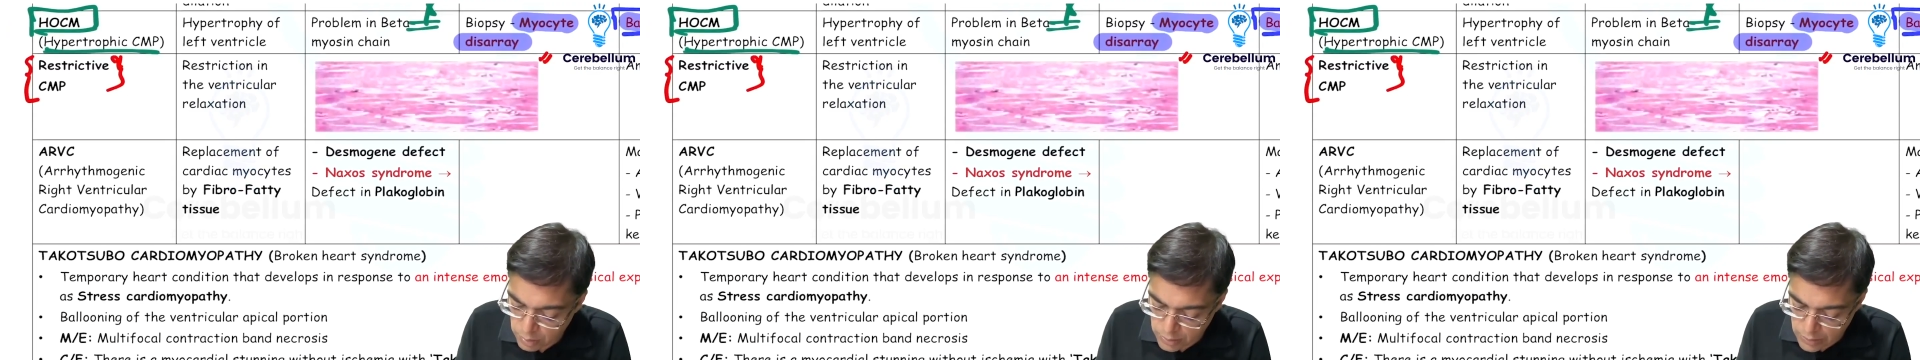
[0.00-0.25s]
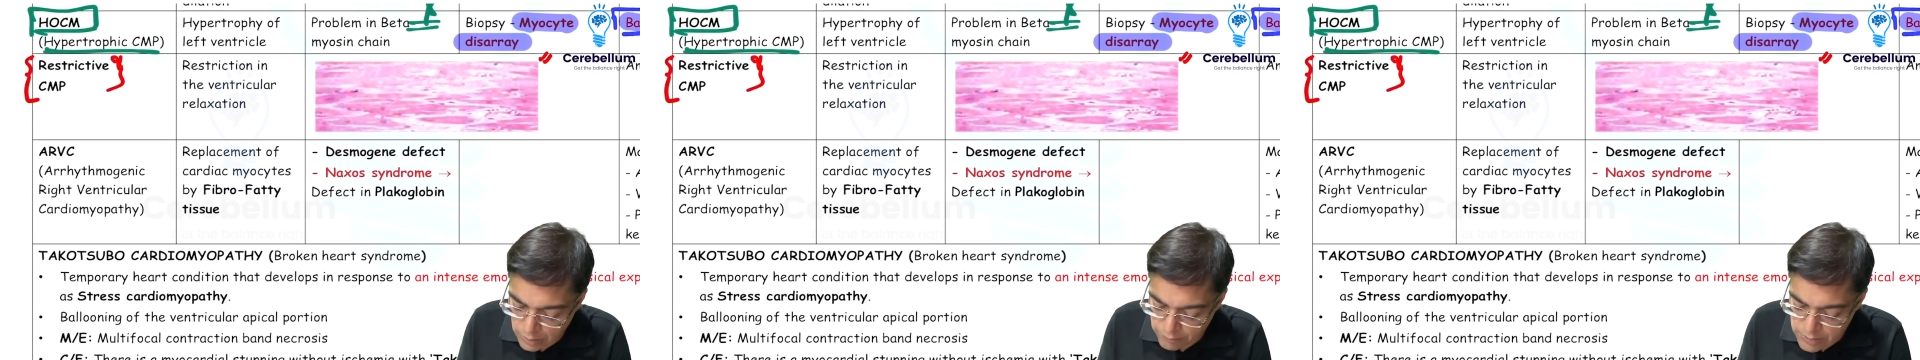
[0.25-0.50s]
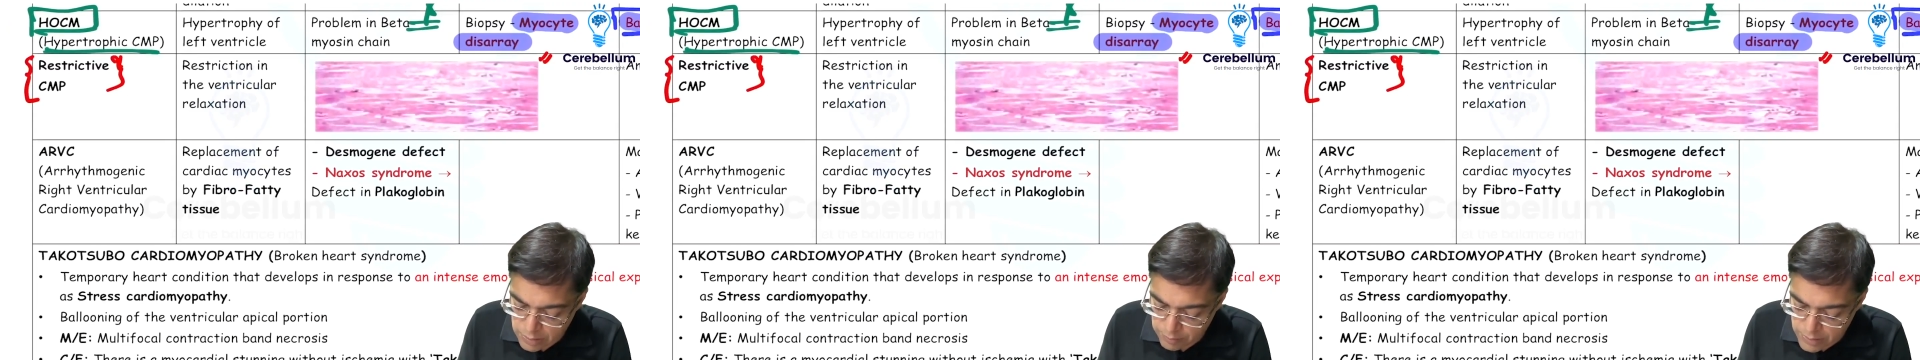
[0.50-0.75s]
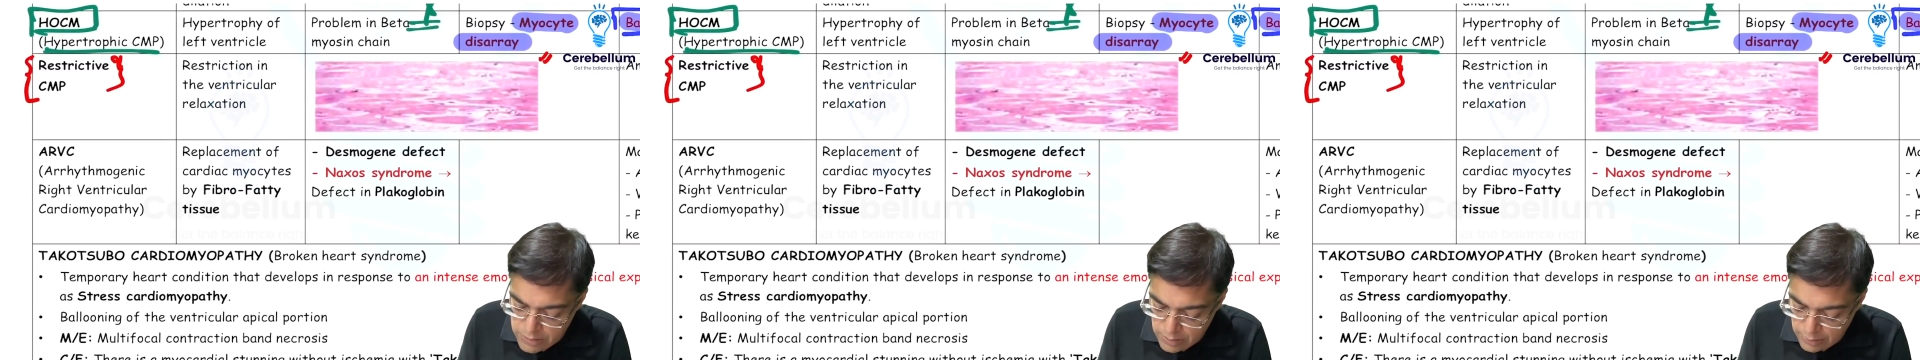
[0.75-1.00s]
ARVC
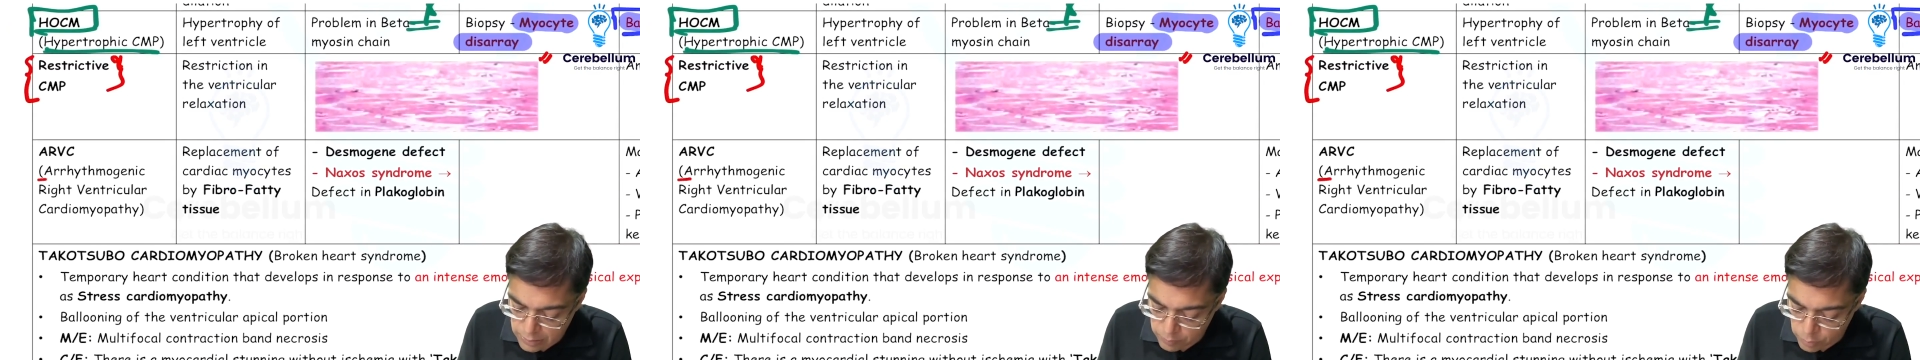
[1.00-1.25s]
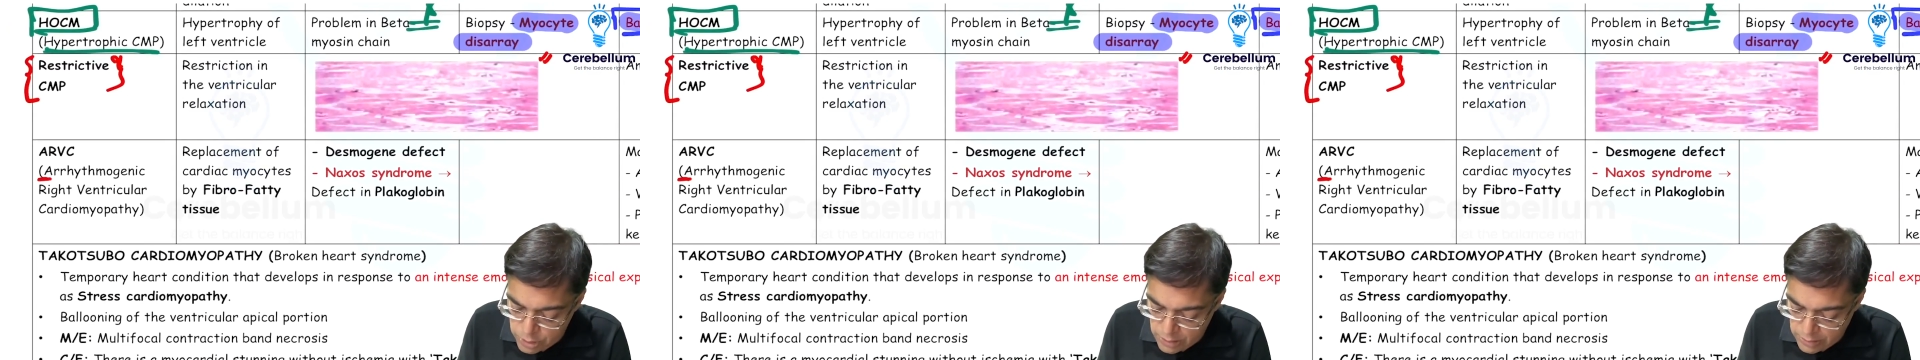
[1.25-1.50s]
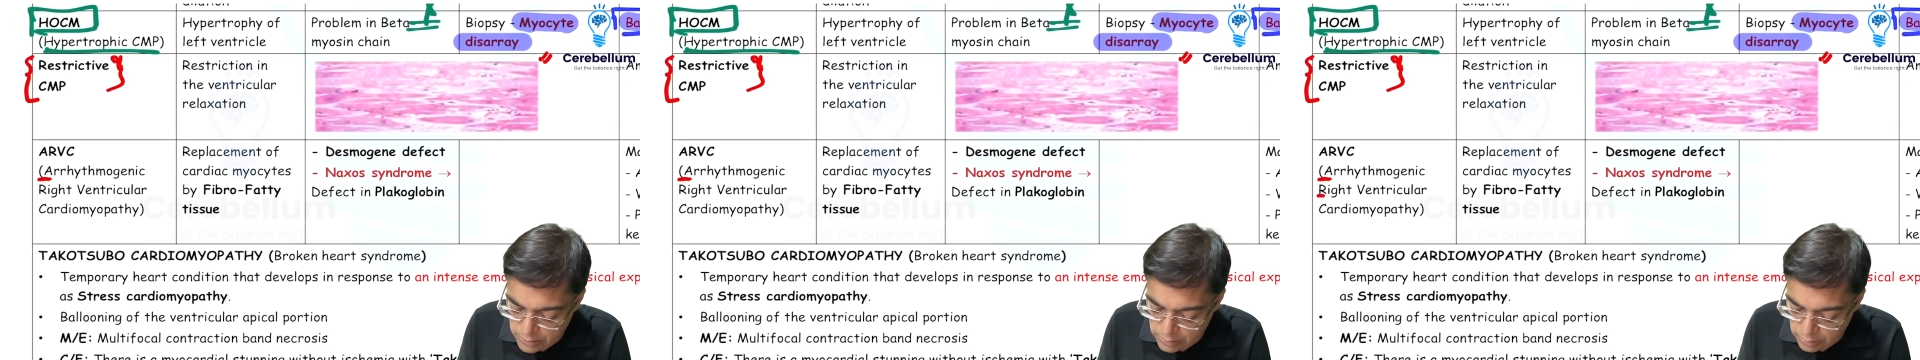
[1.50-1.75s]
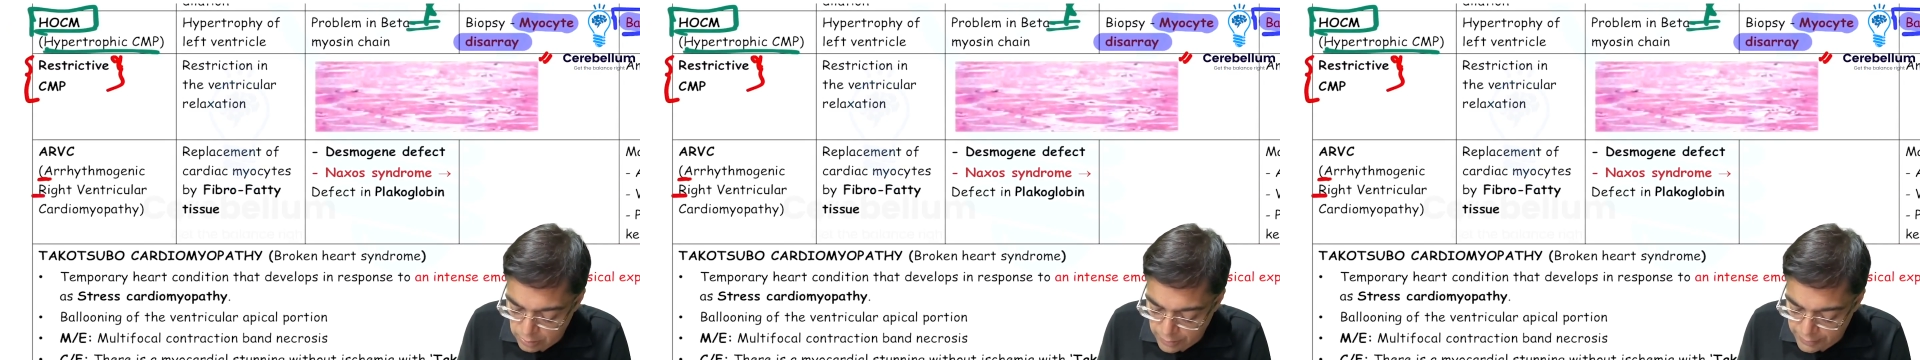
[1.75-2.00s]
means arrhythmogenic
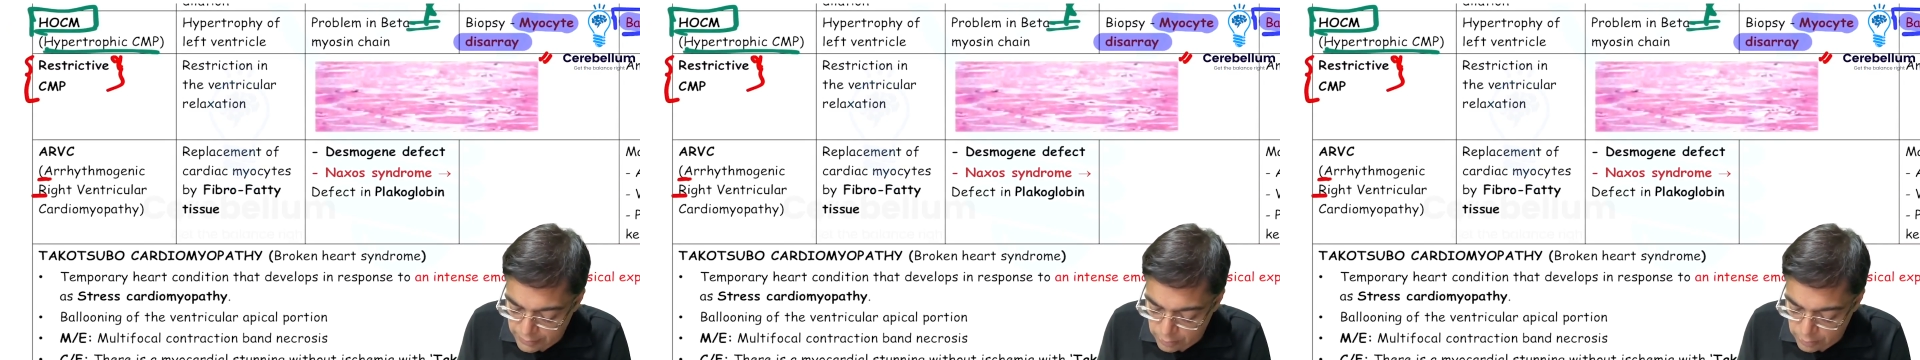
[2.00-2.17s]
right